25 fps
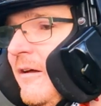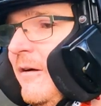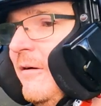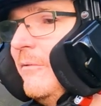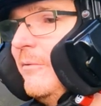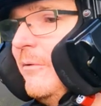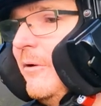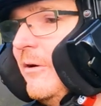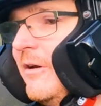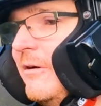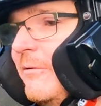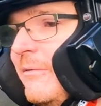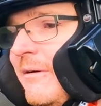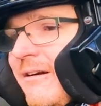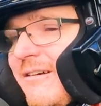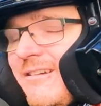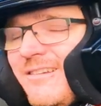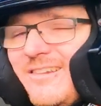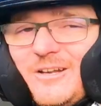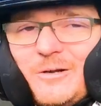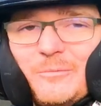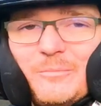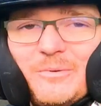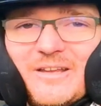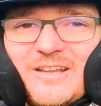rode it around a
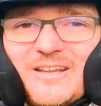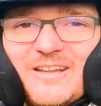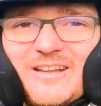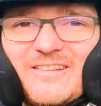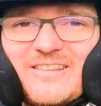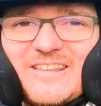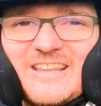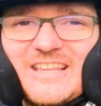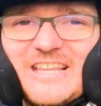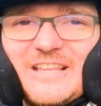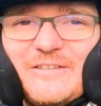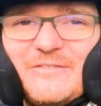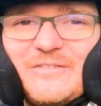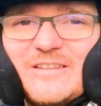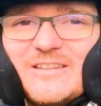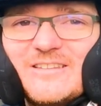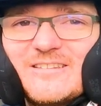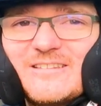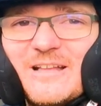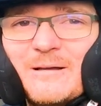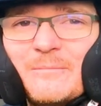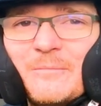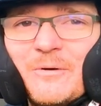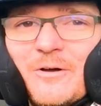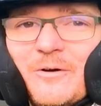little bit at the EVs
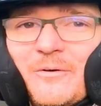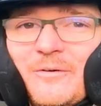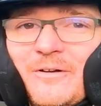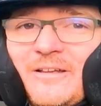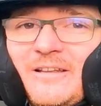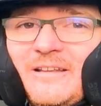demo,